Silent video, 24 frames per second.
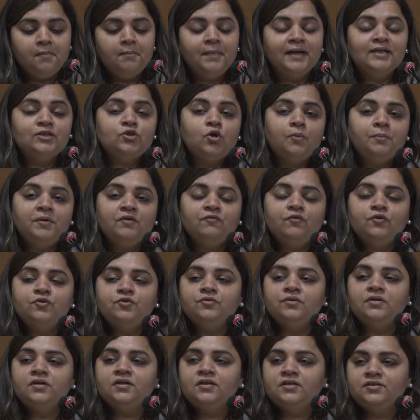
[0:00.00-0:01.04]
My topic for
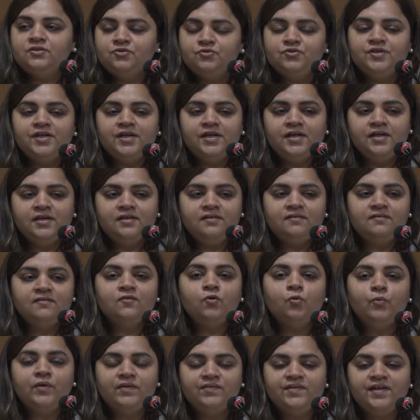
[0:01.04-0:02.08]
today is
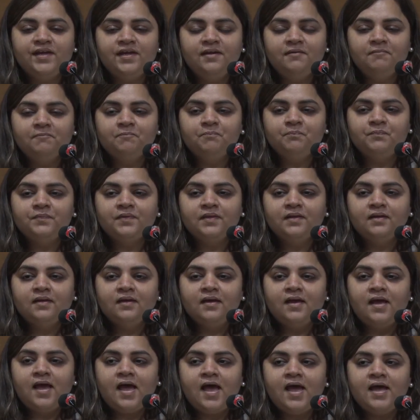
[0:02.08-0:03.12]
Quizzy,
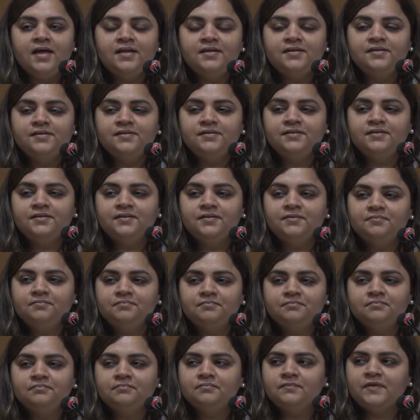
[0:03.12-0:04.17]
and
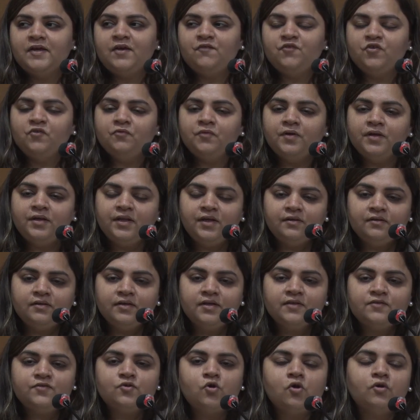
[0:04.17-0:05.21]
everyone here
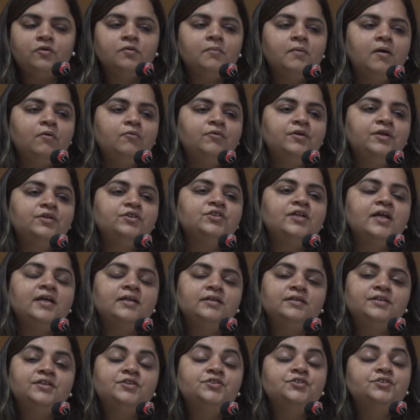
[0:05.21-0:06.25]
has talked about
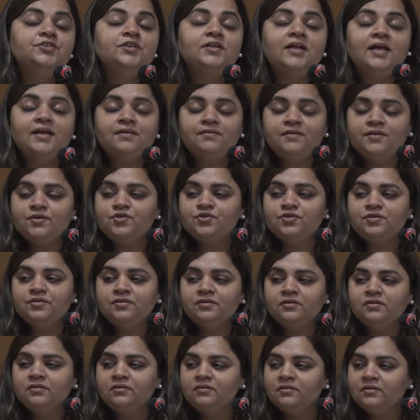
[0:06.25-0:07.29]

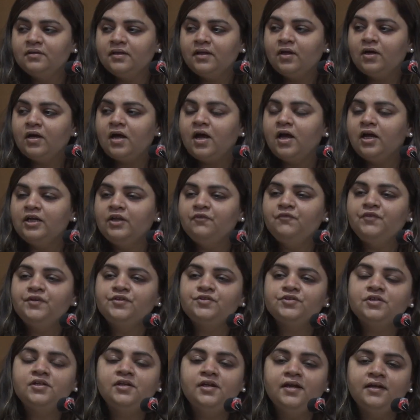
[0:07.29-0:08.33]
digitalization,
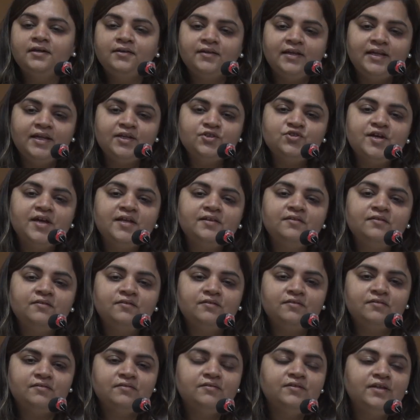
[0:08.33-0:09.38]
artificial
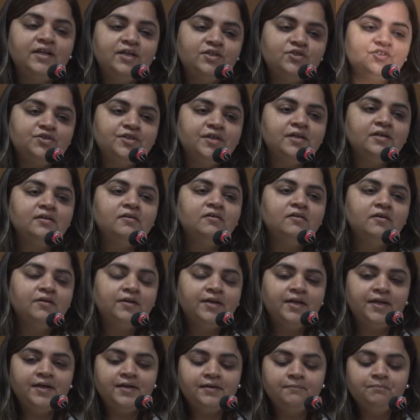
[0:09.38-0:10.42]
intelligence, teaching,
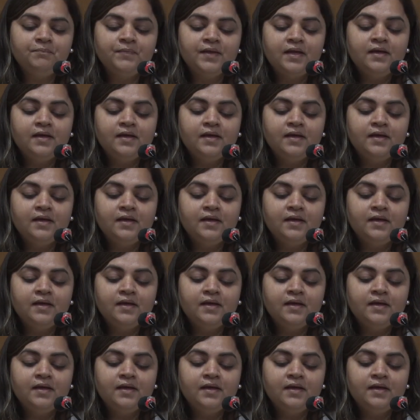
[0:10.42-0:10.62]
learning.